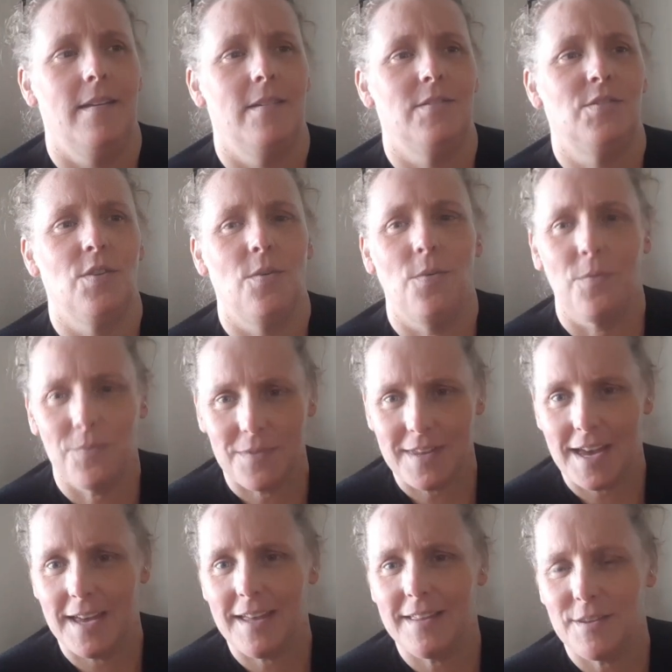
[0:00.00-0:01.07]
So
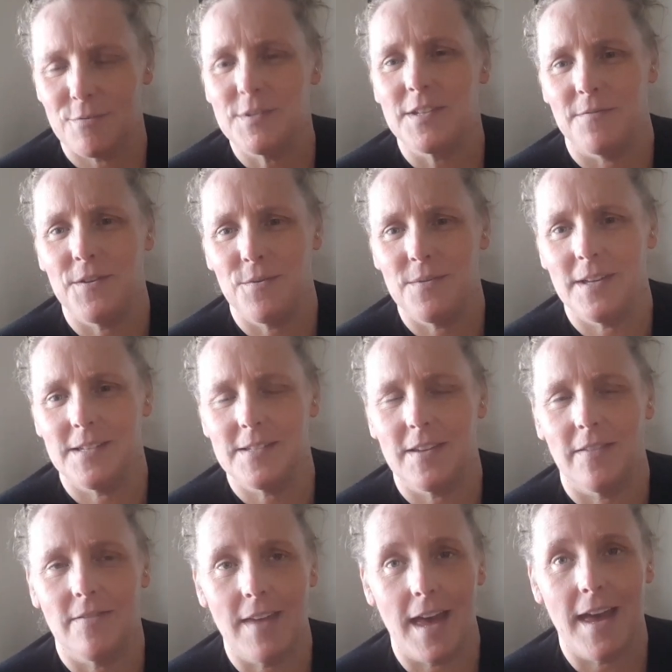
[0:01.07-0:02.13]
that, there was a few things
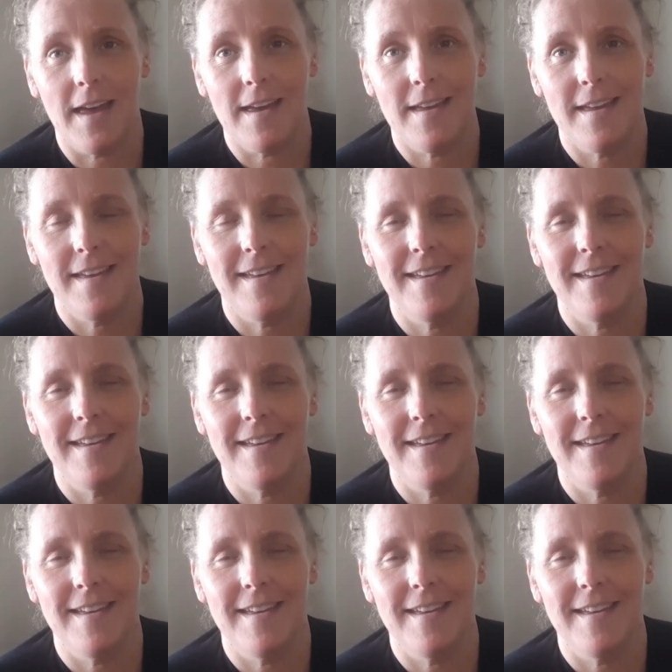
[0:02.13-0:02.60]
like that.